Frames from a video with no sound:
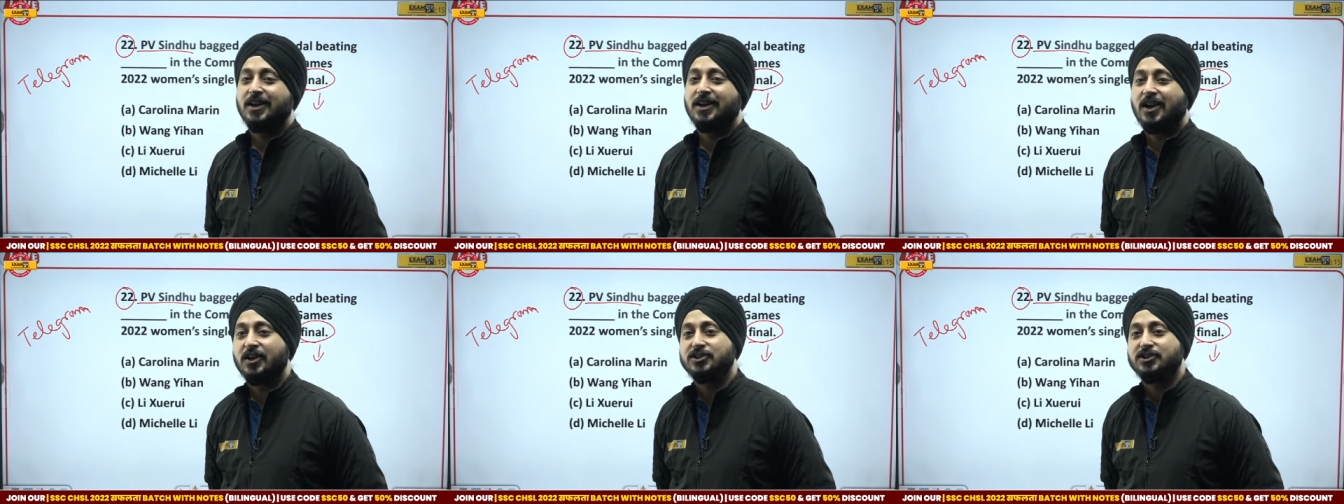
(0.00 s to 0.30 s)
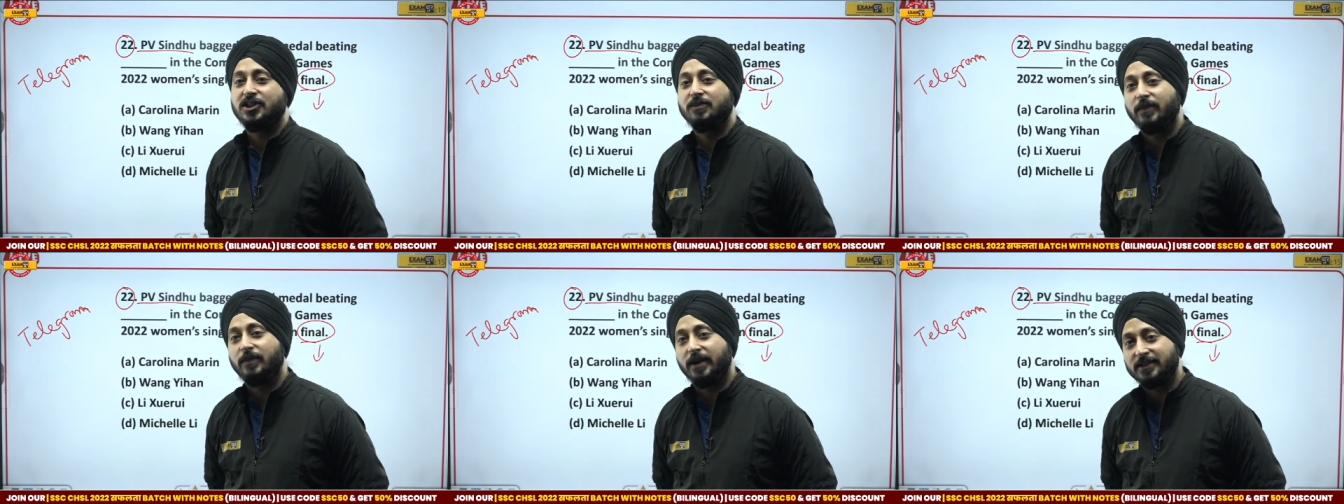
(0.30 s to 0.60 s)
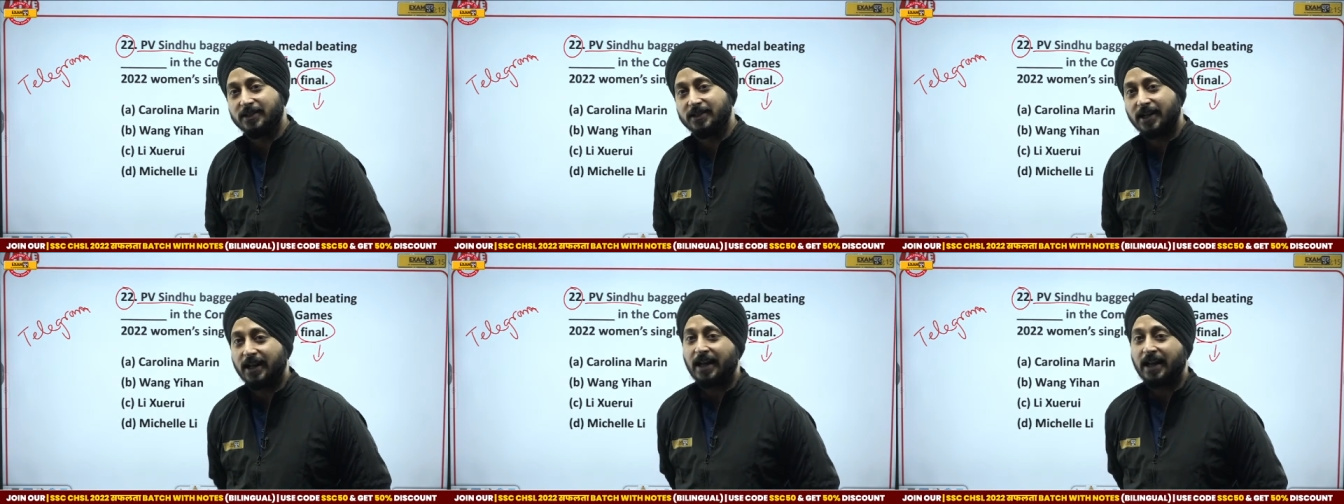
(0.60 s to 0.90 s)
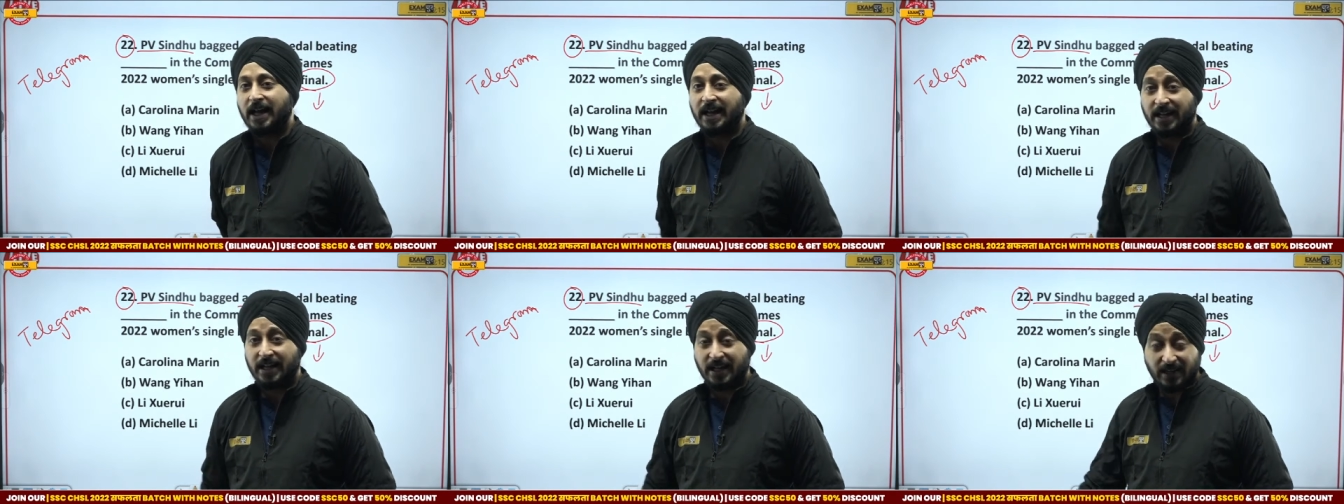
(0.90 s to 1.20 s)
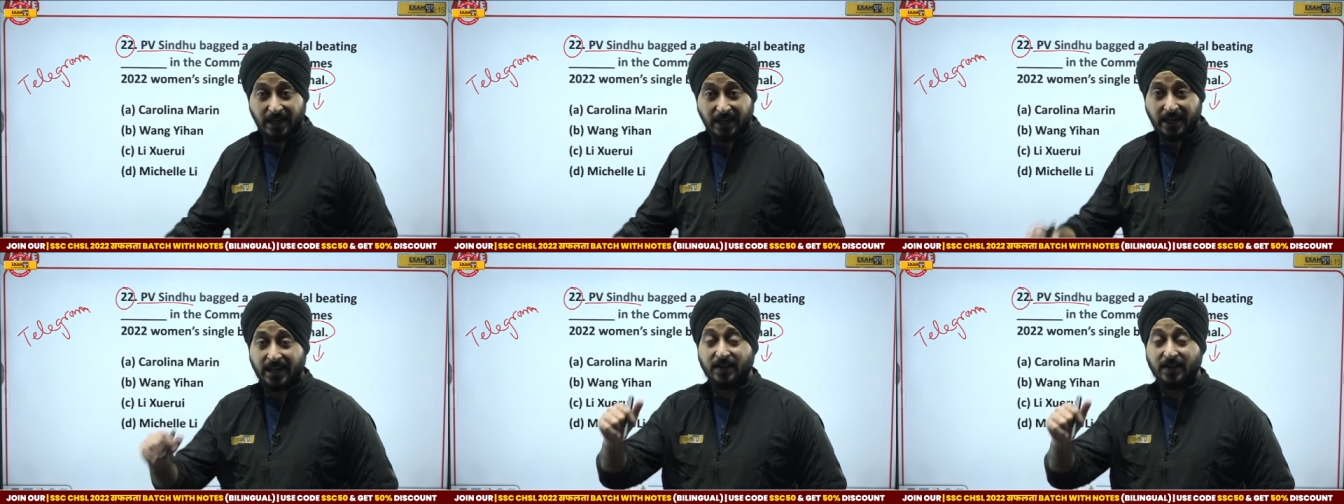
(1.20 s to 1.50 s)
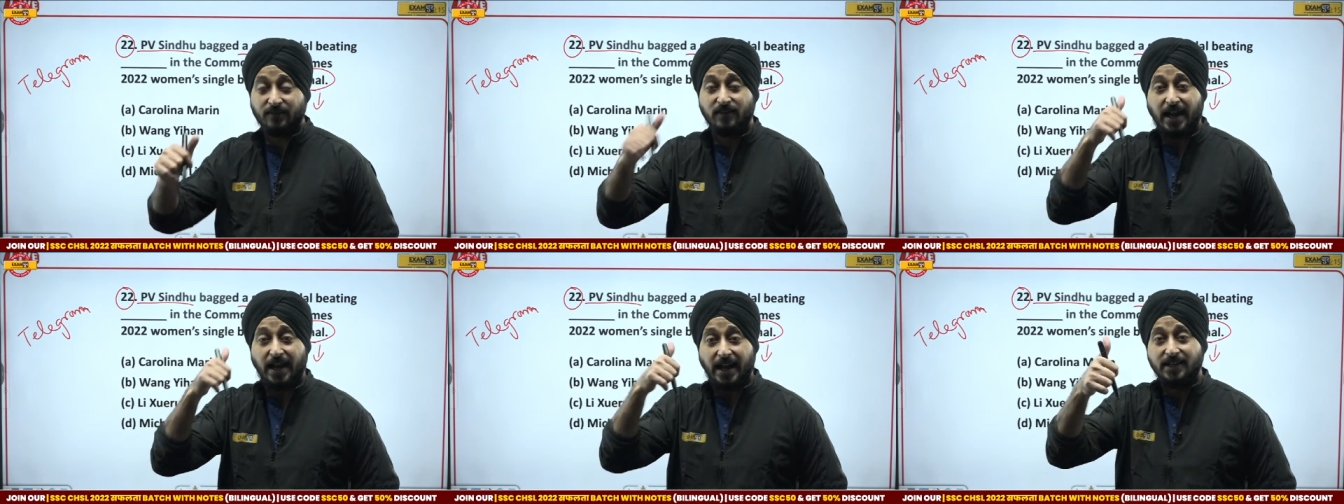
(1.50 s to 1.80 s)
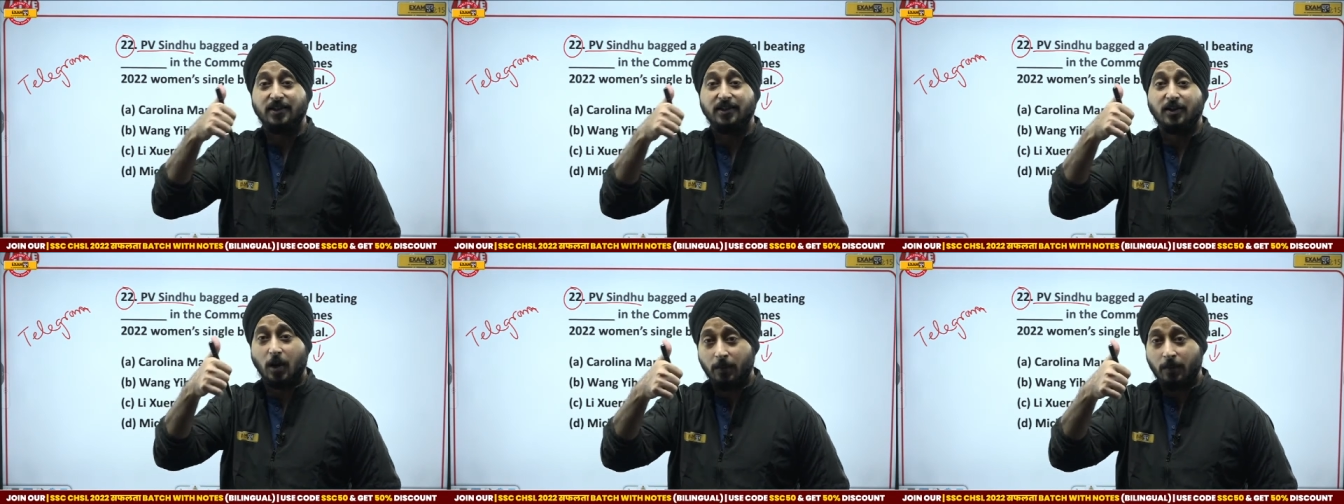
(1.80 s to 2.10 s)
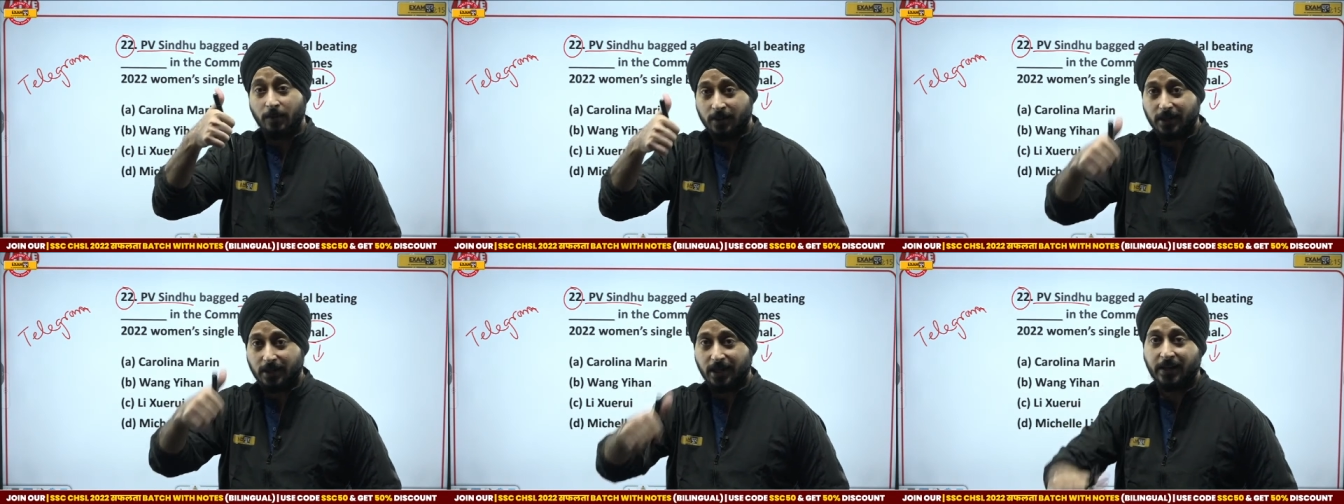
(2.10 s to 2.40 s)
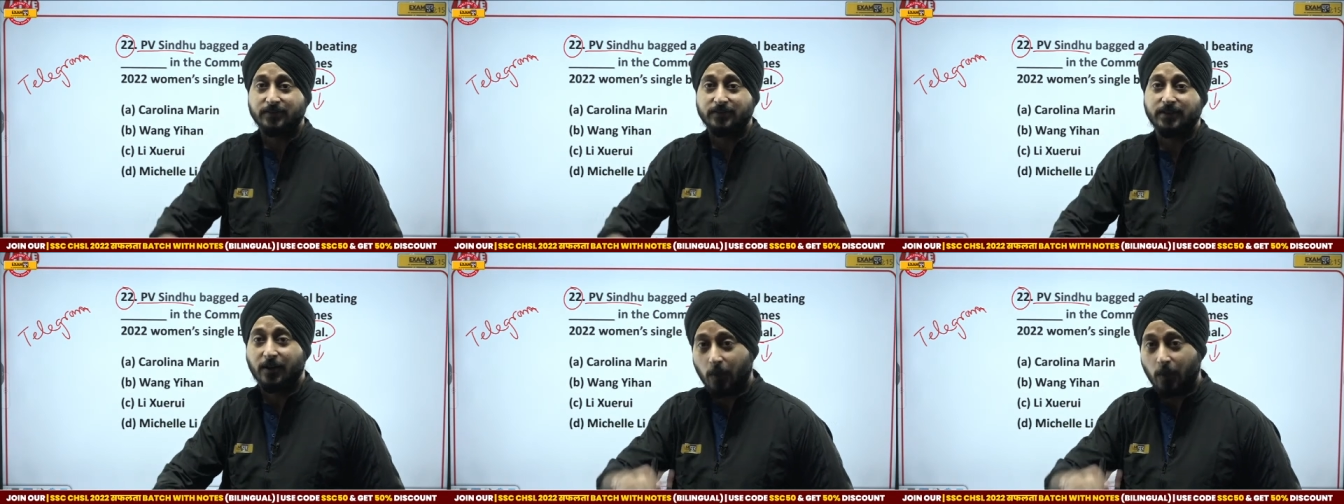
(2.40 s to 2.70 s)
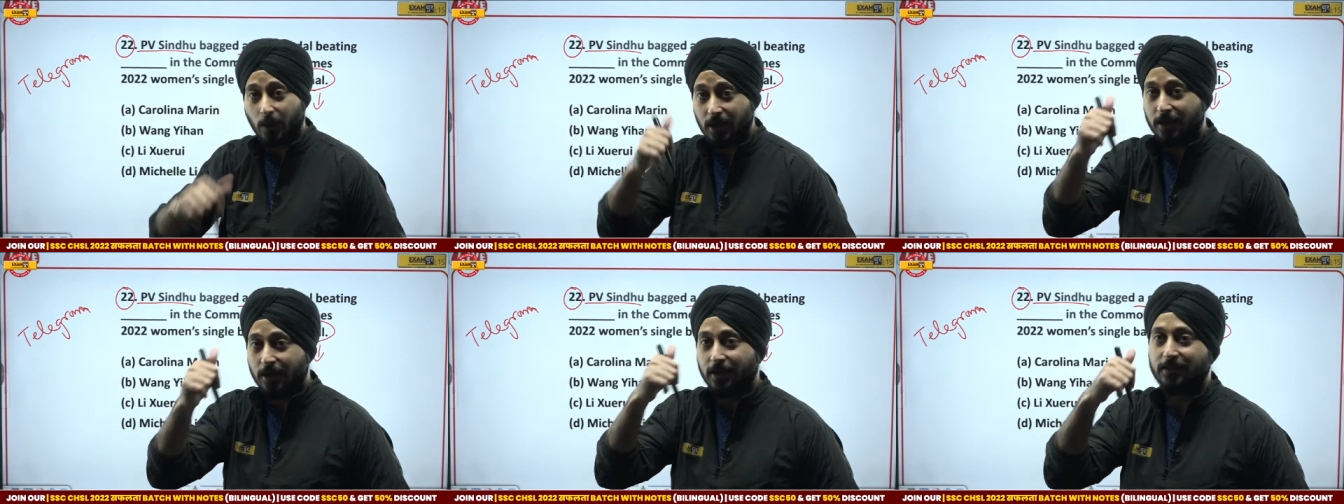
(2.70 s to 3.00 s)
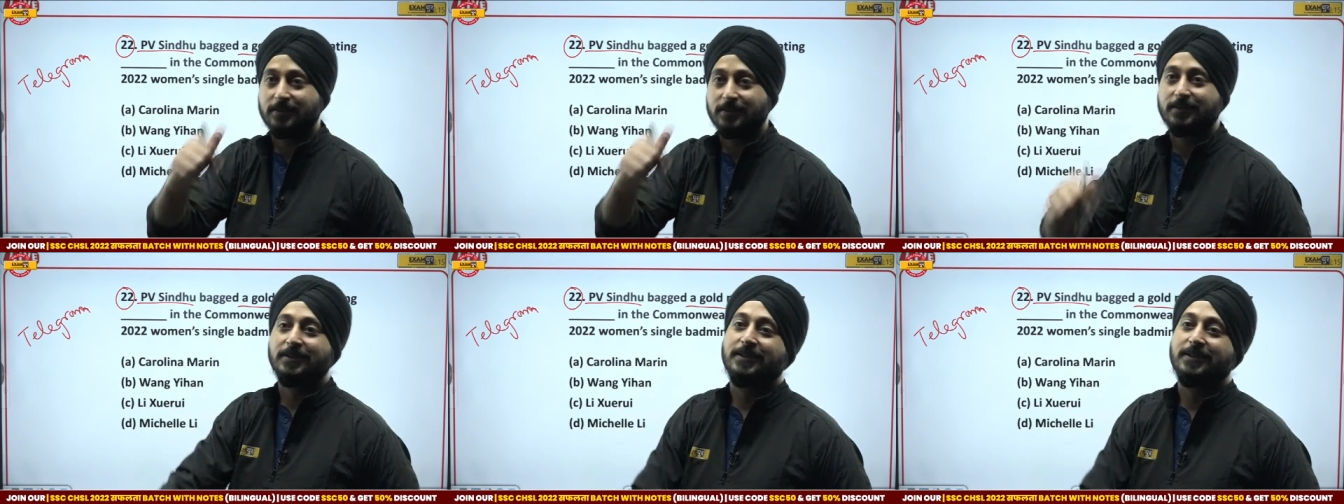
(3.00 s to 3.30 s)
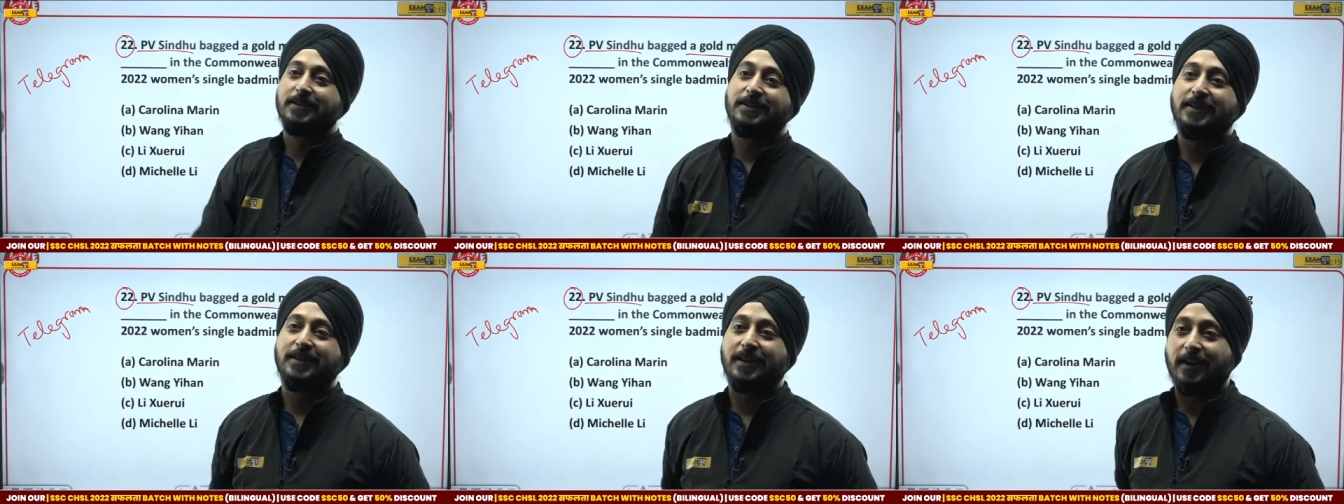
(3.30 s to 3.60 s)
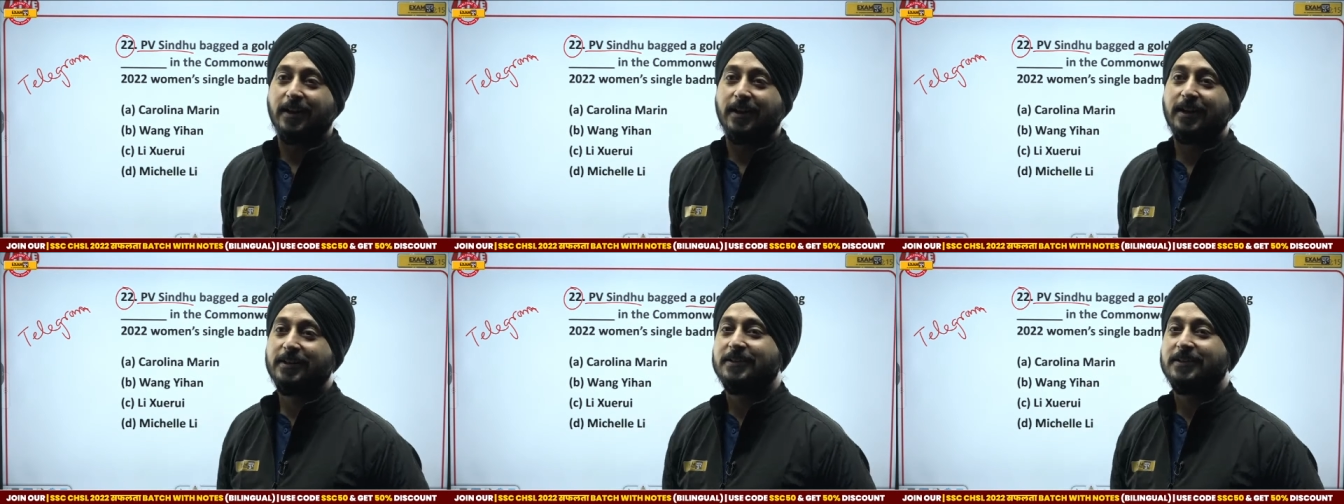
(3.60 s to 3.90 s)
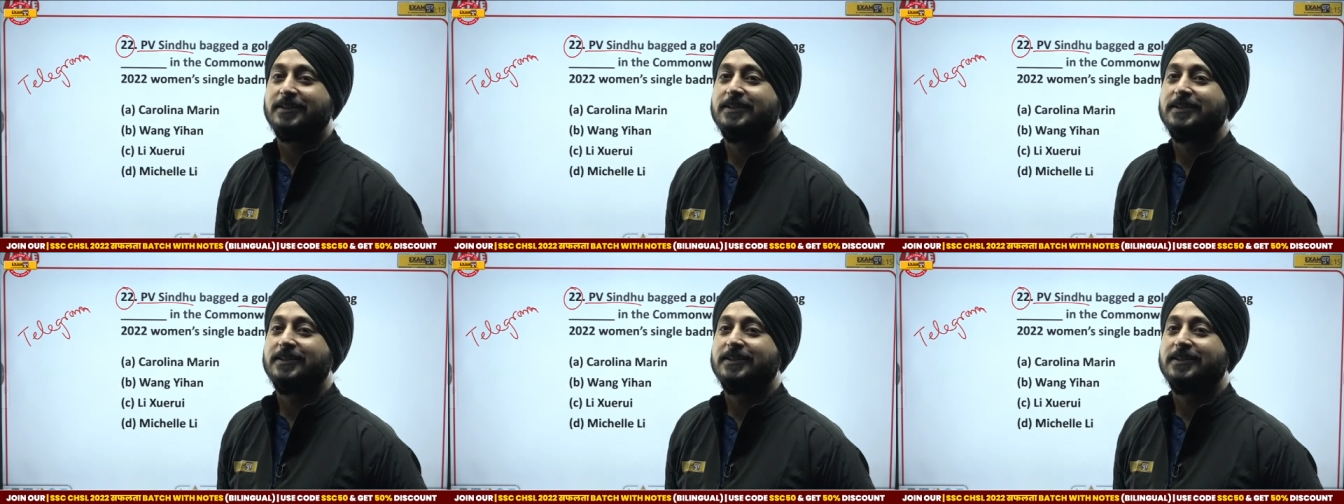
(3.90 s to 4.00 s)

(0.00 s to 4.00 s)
Uh, she mentioned, and, and I and I have liked the comment, and I've said well done. All right.